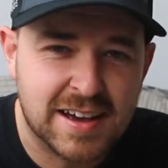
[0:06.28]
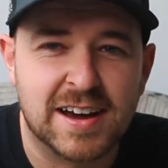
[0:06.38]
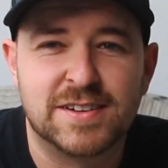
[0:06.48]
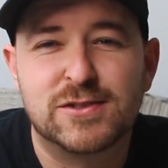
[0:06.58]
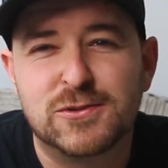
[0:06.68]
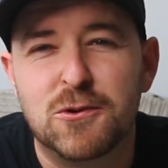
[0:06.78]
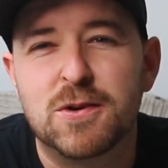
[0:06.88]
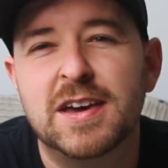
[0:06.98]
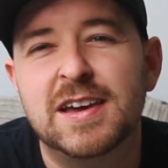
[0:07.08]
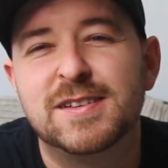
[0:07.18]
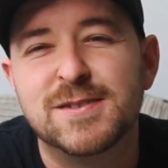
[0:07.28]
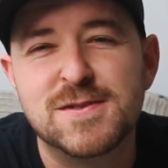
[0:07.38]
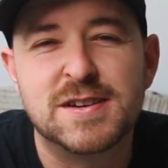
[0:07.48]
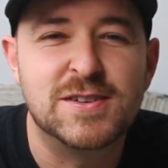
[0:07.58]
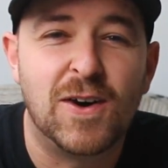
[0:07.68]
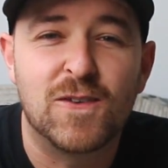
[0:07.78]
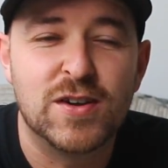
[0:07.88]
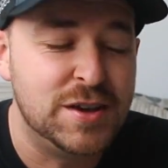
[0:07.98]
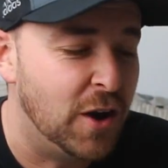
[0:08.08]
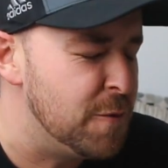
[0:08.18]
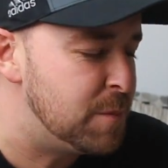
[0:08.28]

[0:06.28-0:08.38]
a kind of a talky dog video